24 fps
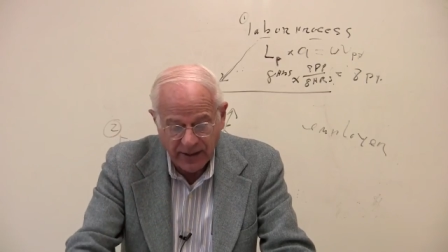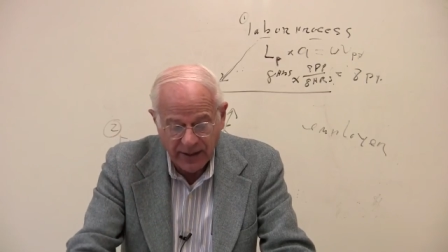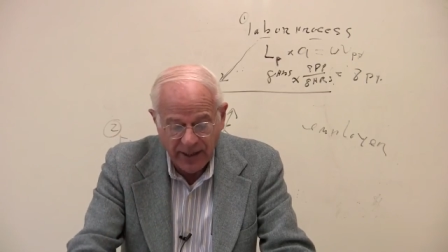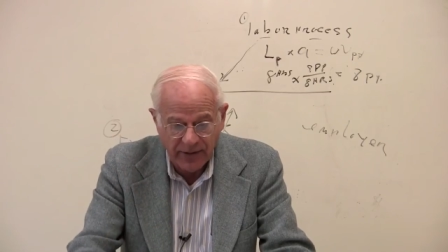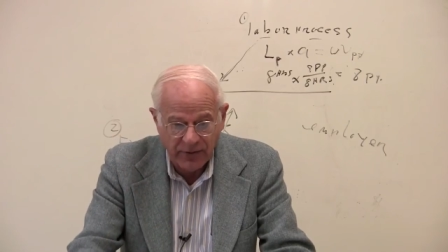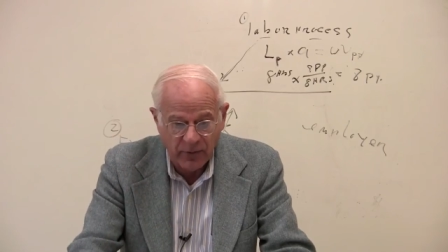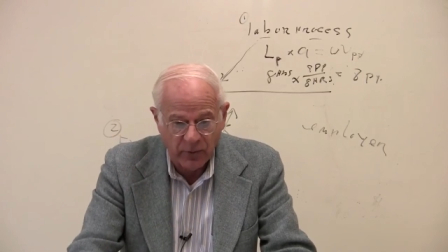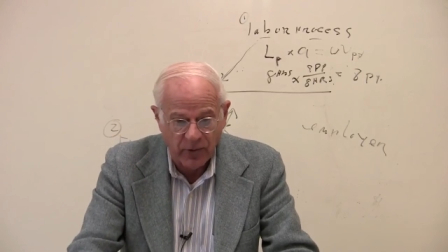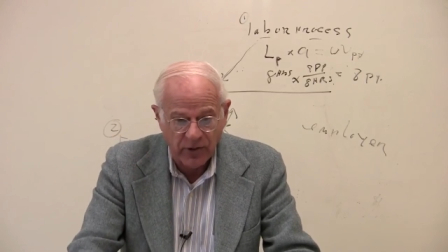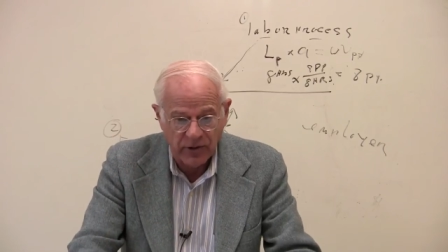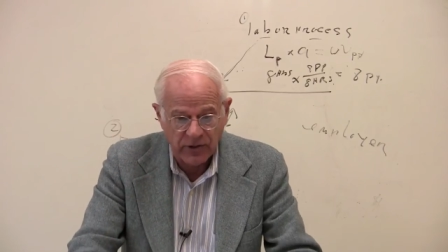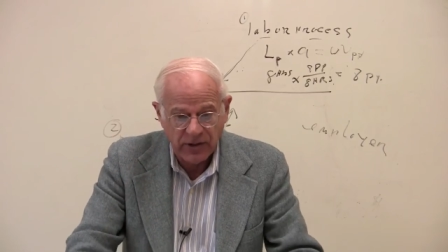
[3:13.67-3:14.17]
In
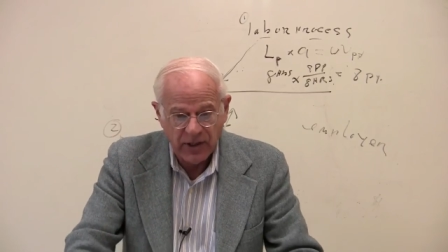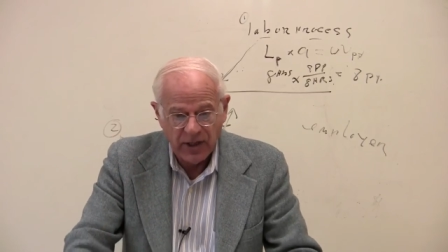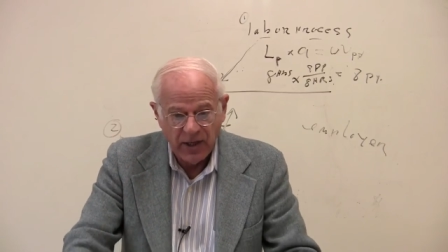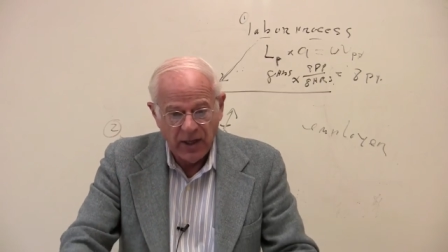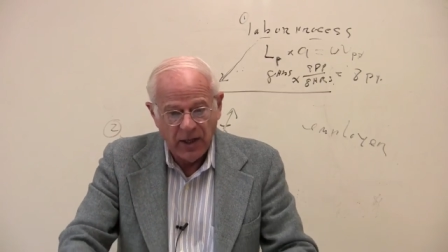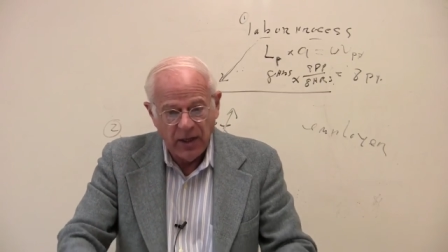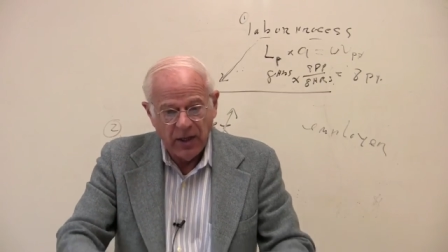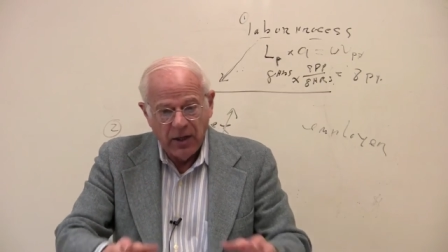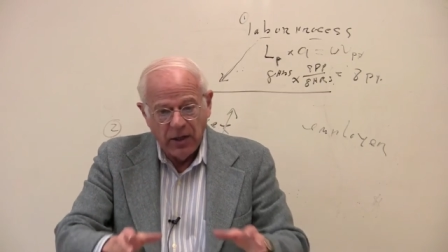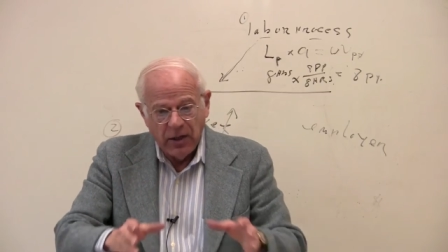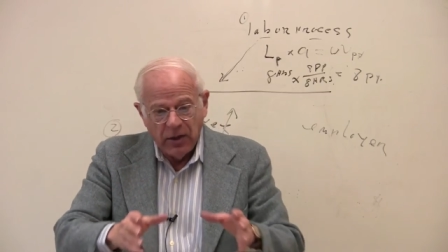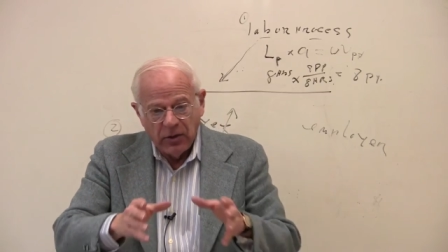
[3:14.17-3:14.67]
other words,
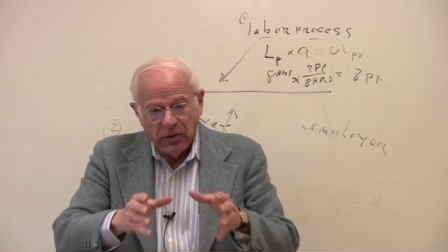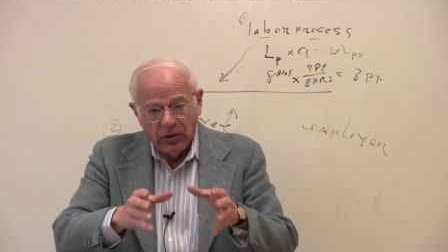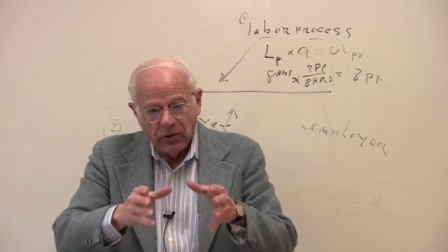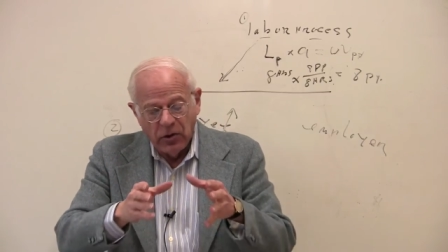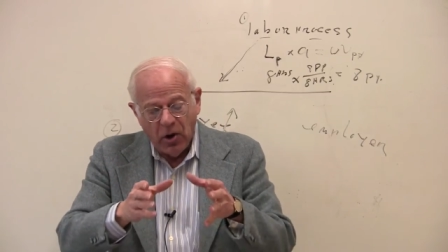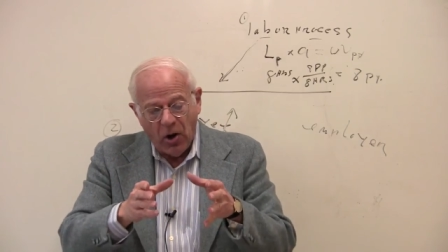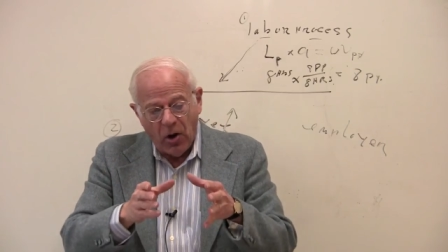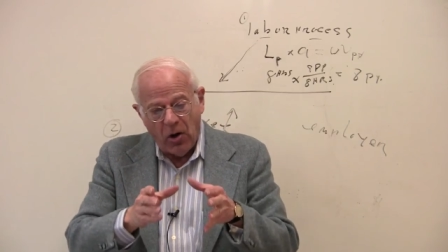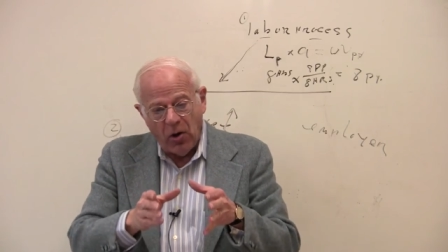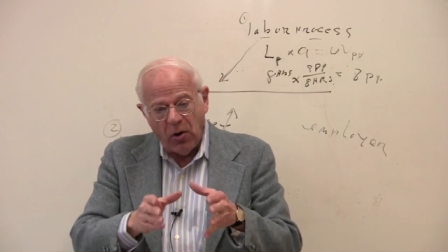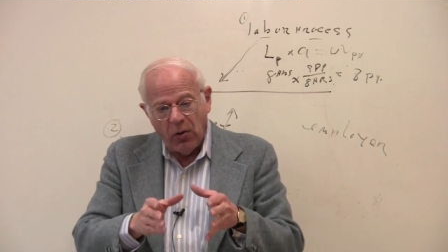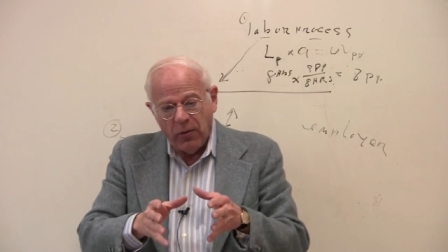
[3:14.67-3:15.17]

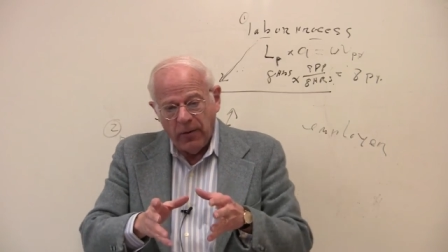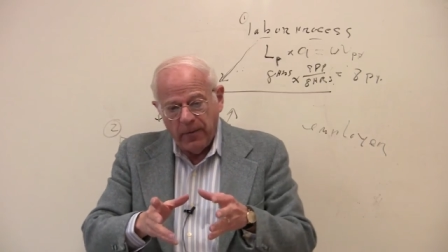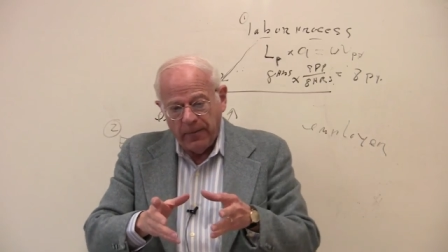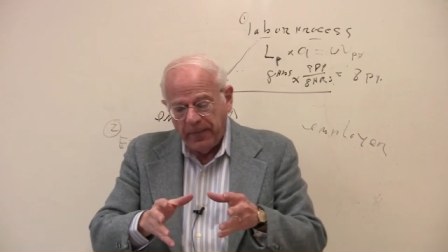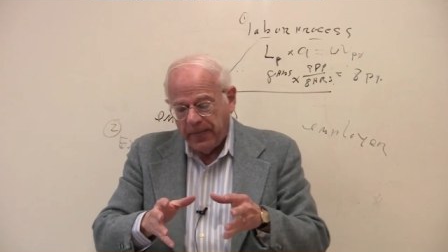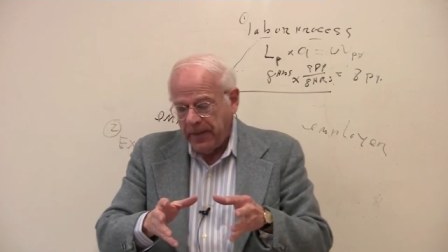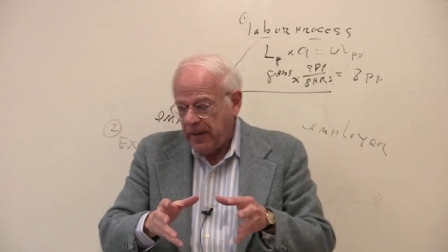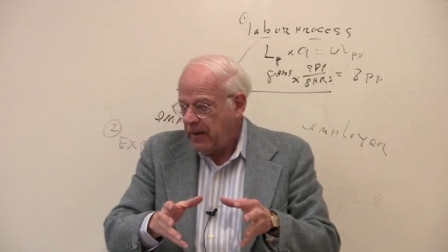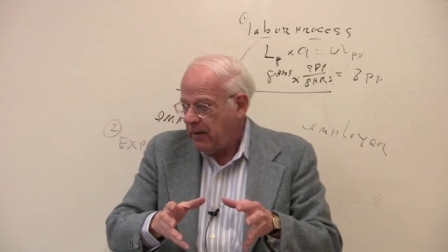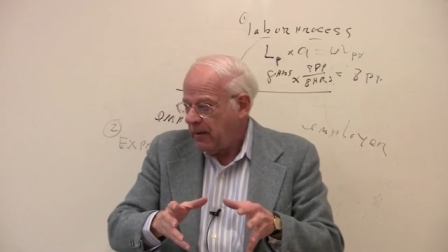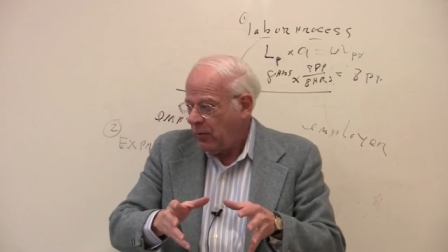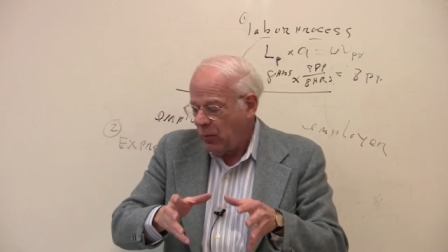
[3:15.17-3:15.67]
no
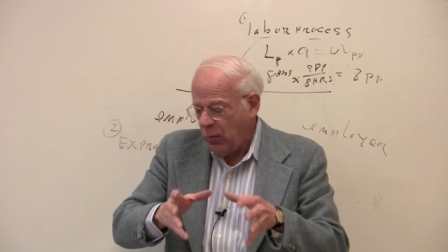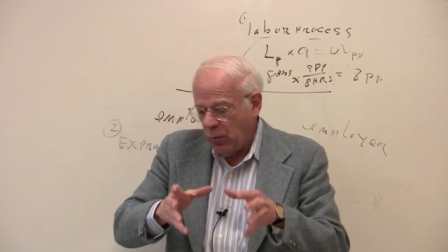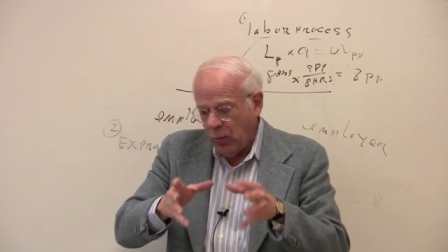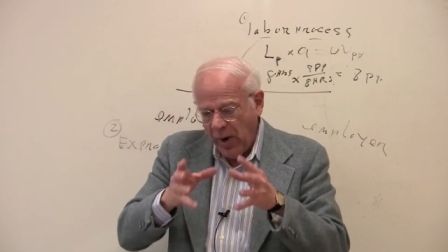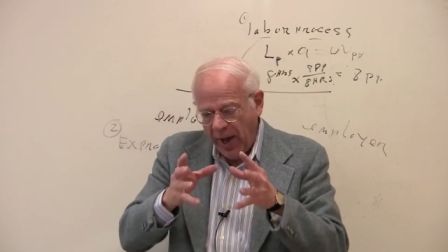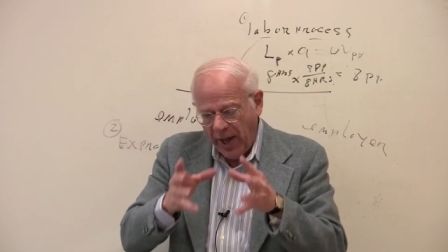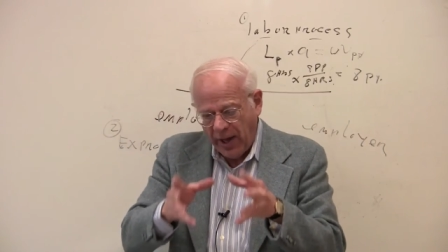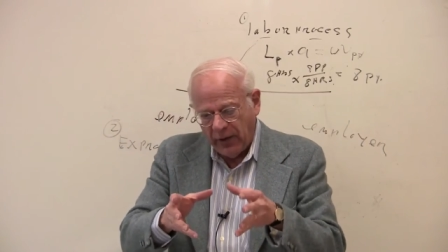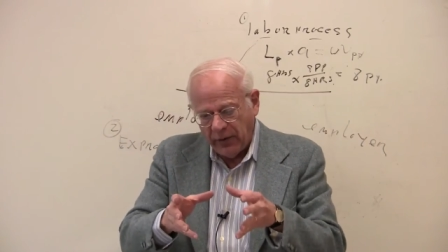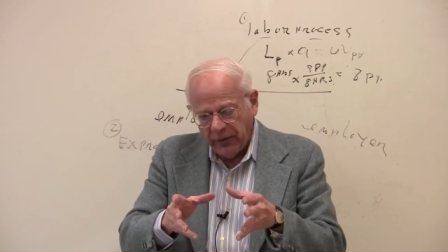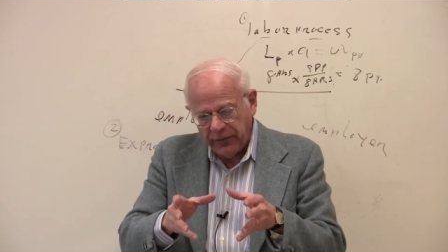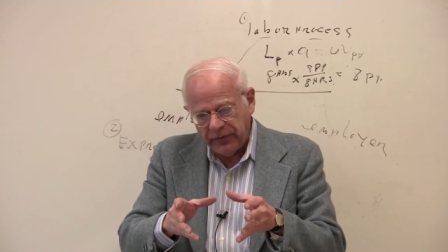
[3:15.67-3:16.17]

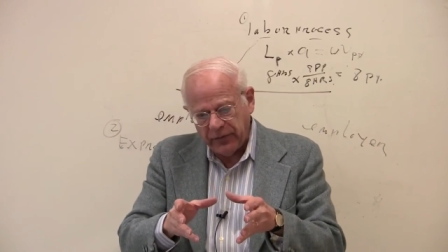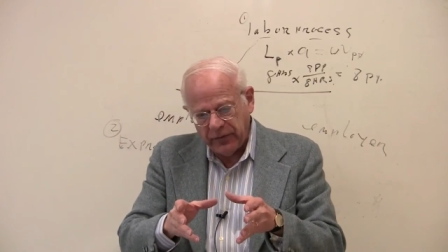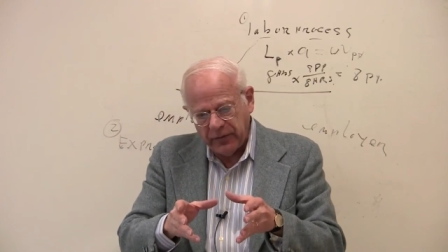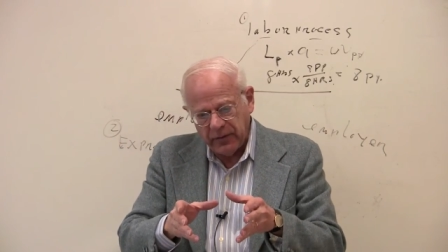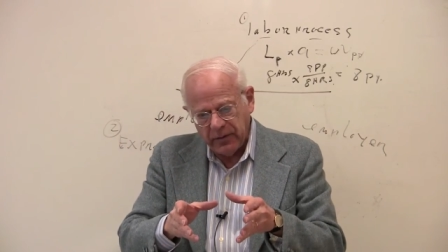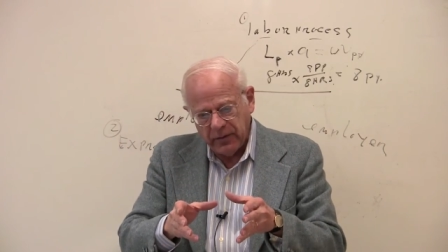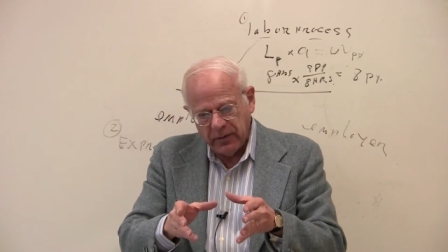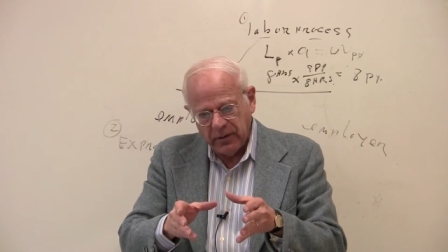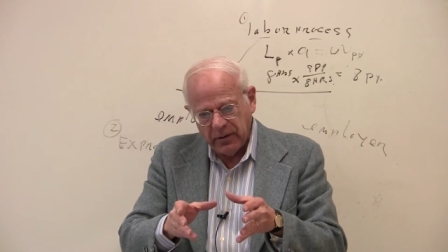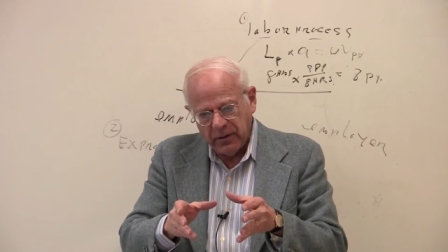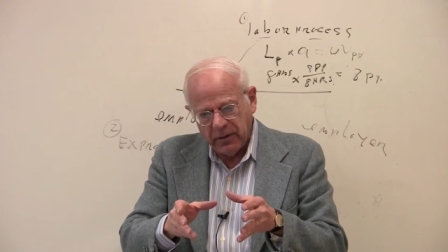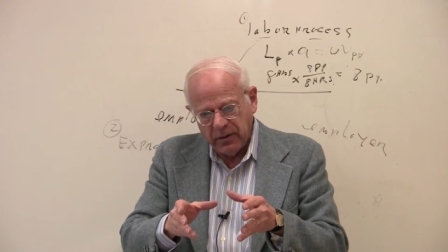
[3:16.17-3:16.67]
wealth,
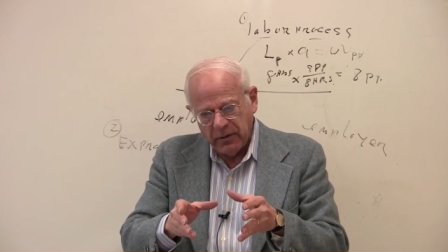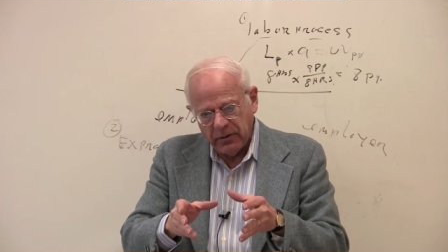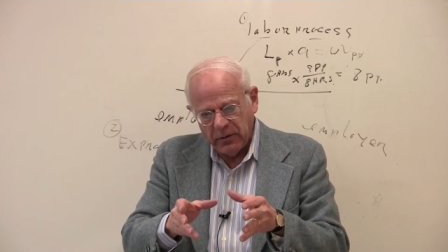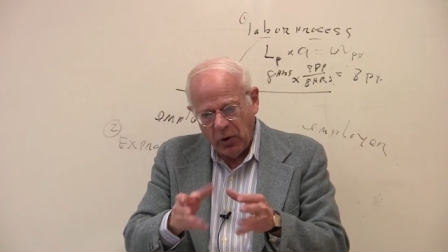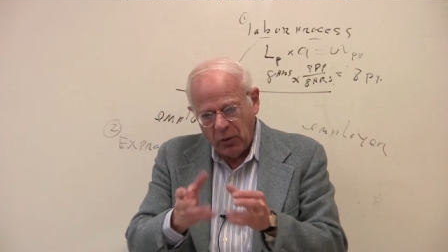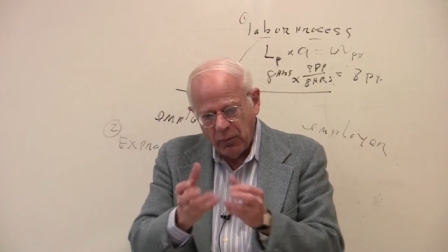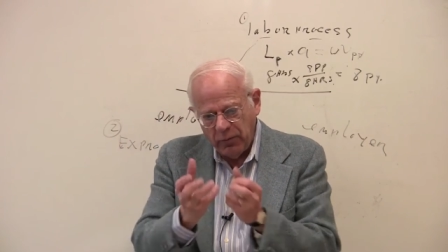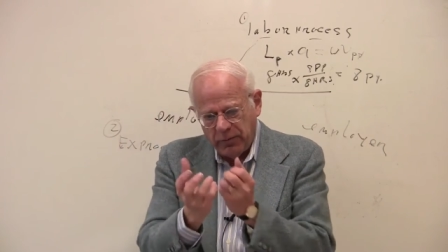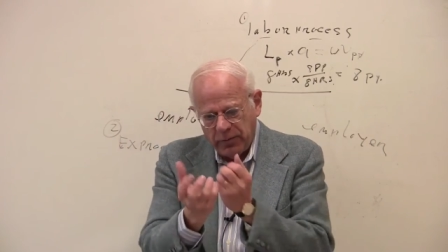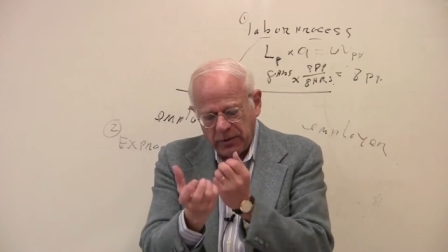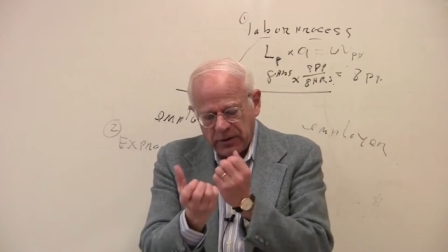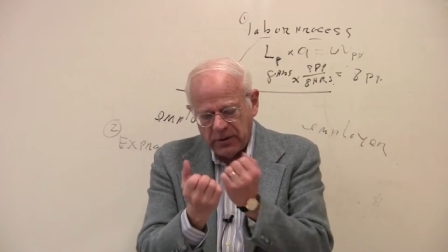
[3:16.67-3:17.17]

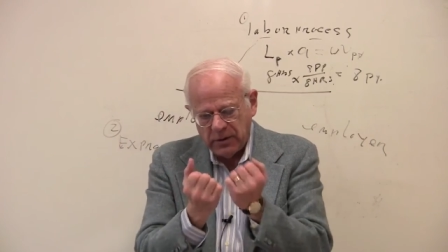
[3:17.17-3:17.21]
no